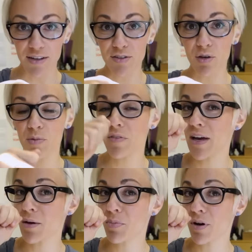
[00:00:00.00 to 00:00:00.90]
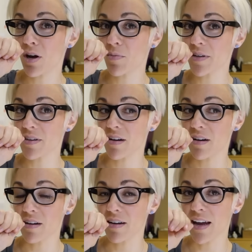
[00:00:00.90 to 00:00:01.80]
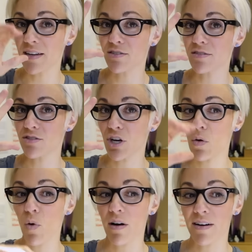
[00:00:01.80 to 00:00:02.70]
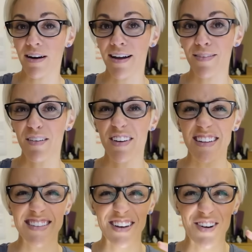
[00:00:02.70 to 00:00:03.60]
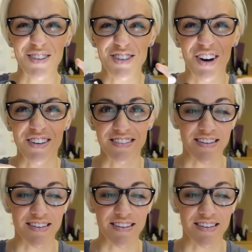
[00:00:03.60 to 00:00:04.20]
a scoop of it, put it on my tongue, and drink water. I love it. It's like all tart and